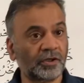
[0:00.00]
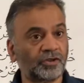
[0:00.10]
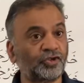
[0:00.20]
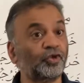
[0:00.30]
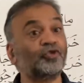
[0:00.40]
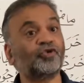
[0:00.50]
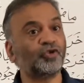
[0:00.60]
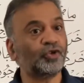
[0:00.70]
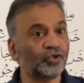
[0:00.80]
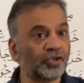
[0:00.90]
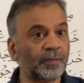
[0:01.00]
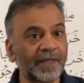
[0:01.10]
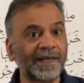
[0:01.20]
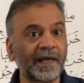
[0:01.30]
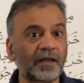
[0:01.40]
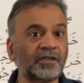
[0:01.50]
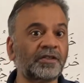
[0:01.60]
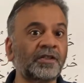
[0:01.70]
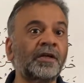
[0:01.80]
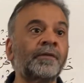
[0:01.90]
choose to use something
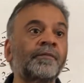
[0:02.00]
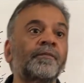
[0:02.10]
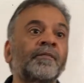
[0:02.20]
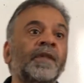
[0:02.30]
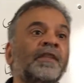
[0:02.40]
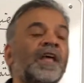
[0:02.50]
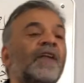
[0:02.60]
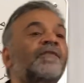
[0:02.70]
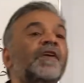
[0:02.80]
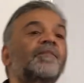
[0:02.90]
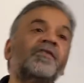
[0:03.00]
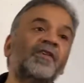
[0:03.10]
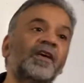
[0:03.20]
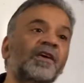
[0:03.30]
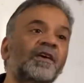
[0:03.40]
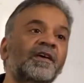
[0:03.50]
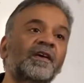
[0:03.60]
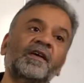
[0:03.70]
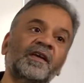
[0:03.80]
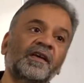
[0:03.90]
else, then we are missing
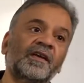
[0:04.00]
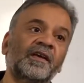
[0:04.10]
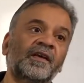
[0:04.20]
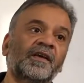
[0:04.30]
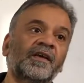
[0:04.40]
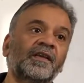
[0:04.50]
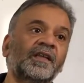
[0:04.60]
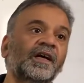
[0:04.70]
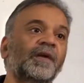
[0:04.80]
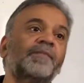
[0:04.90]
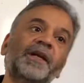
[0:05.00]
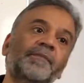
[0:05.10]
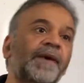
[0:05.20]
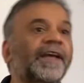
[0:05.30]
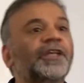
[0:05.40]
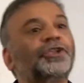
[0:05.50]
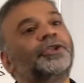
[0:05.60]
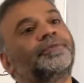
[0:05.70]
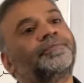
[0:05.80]
the complete package.